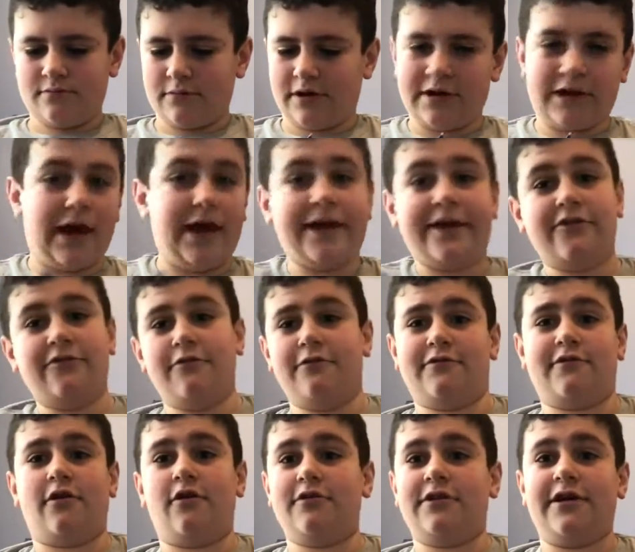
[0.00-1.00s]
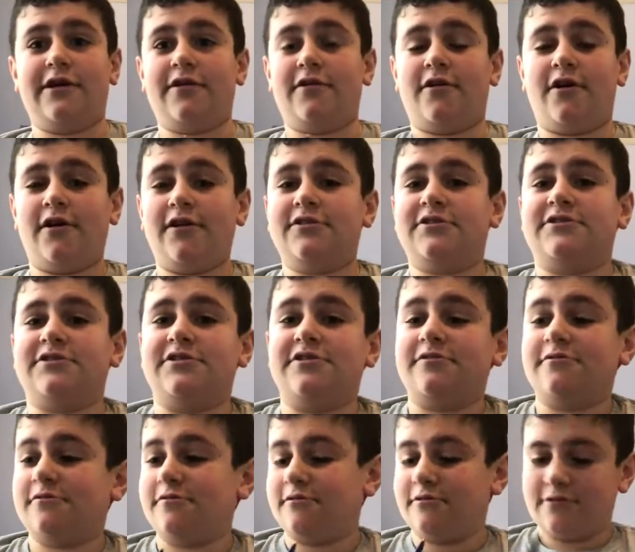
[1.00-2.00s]
Like I can do this all day,
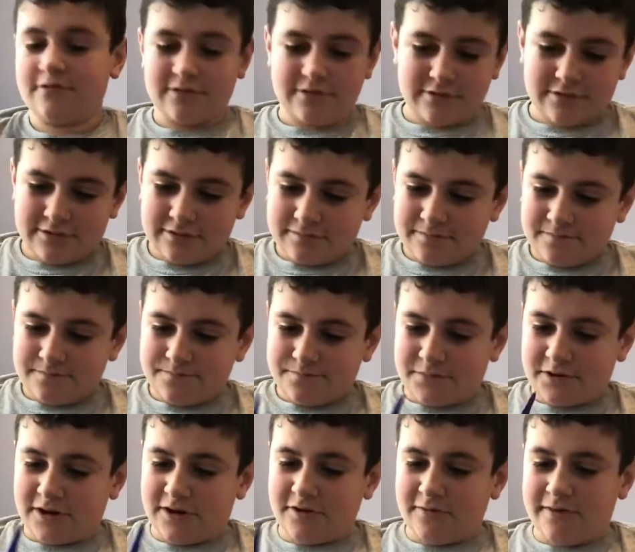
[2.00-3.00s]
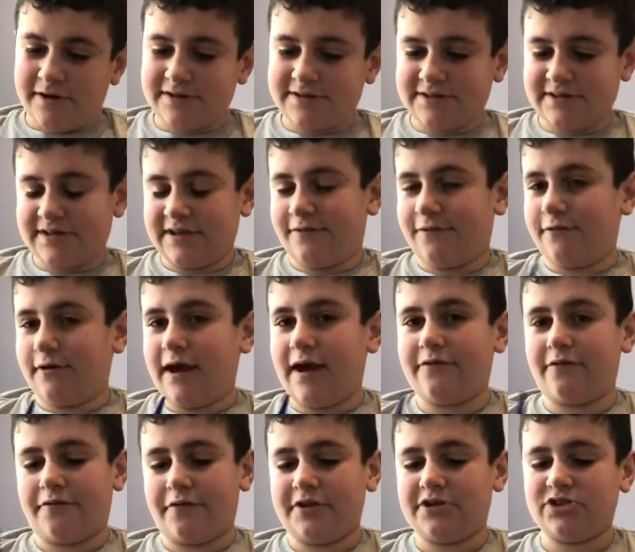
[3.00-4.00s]
honestly. But otherwise, if you
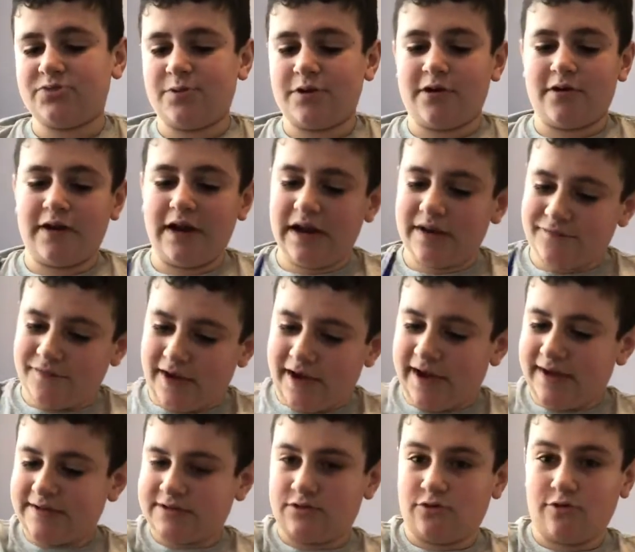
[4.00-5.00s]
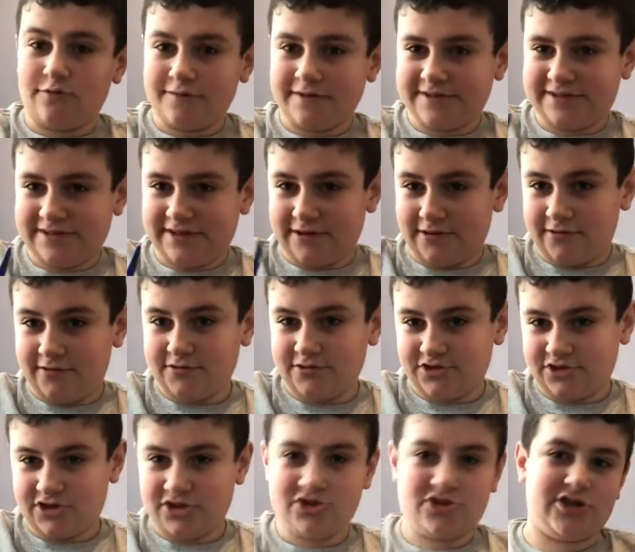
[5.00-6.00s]
have a fidget spinner and if it has a hole in the center,
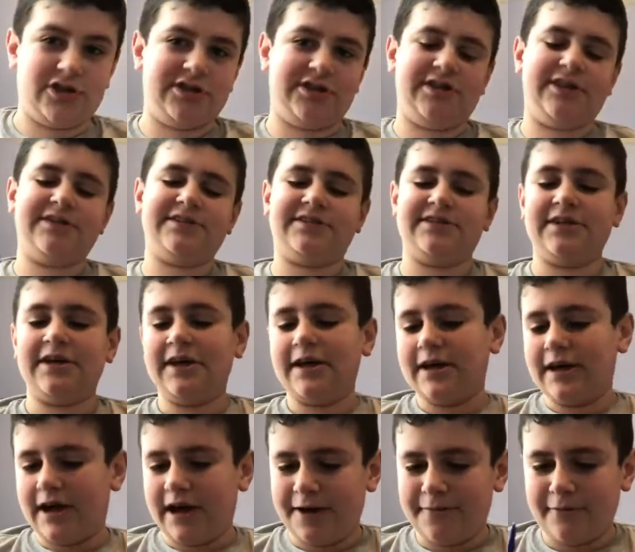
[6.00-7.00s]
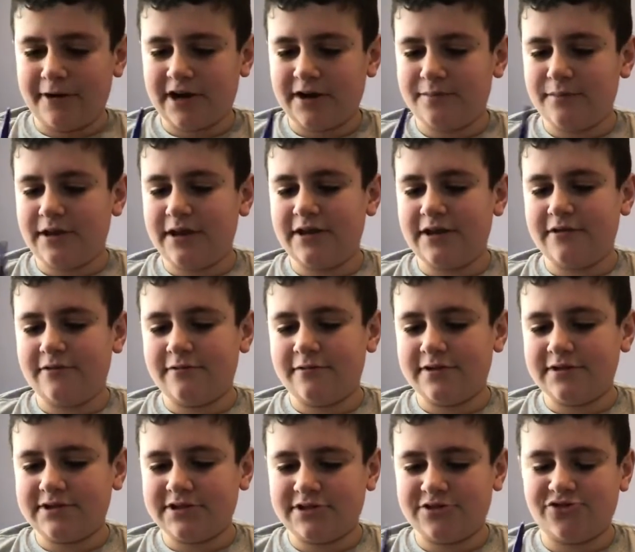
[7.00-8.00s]
just like this, I recommend
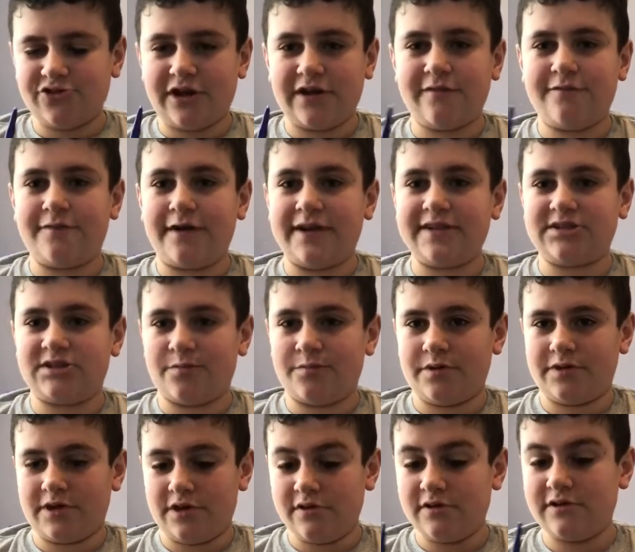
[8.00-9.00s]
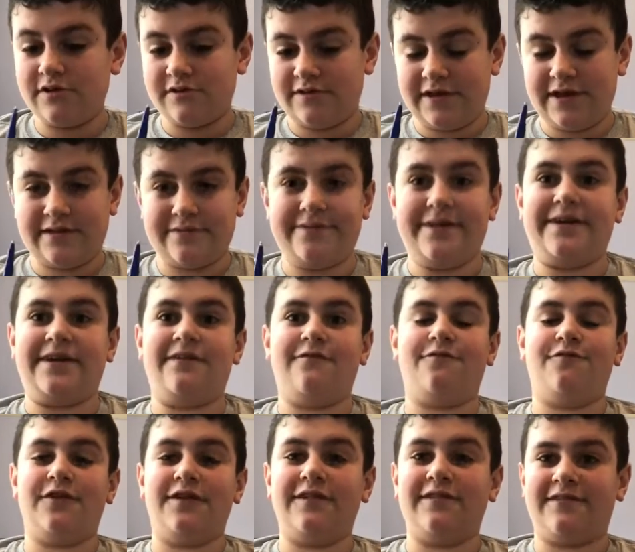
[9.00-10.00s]
you to try to find something that you, that, that can
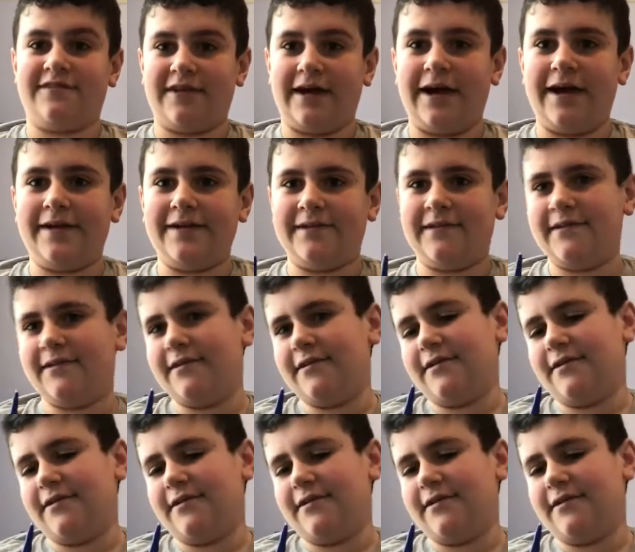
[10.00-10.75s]
fit inside,